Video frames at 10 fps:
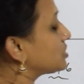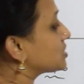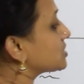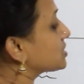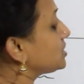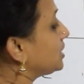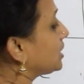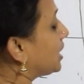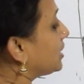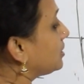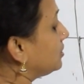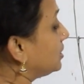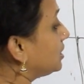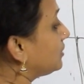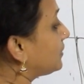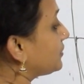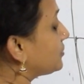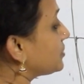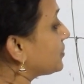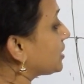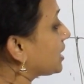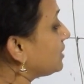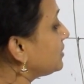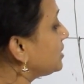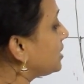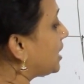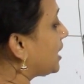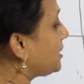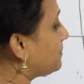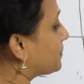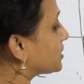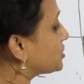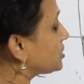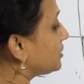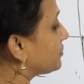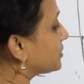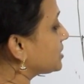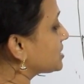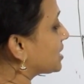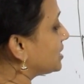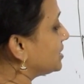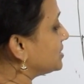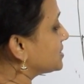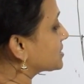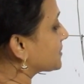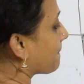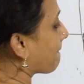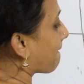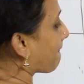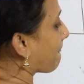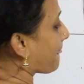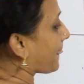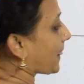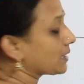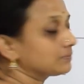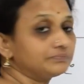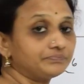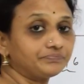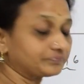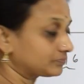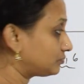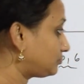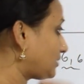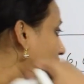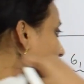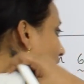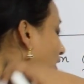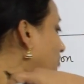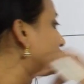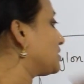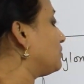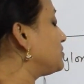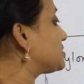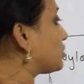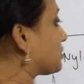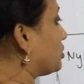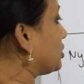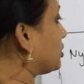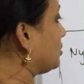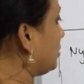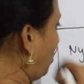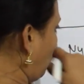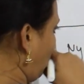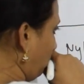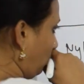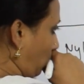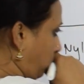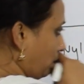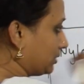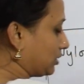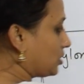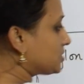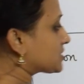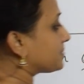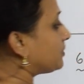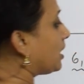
This is under 553 Kelvin high pressure if it is condensed. How is the water molecule lost?